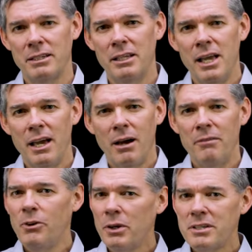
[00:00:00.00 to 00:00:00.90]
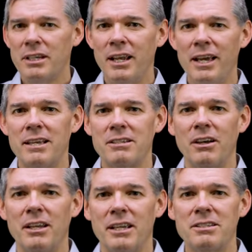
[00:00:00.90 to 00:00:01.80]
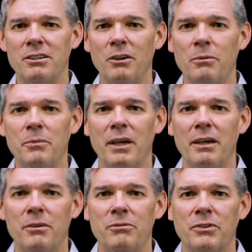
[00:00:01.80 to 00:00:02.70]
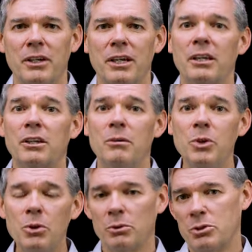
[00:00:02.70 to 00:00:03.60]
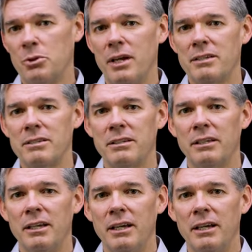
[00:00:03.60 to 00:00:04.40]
And my focus today is on a Psalm of communal trust.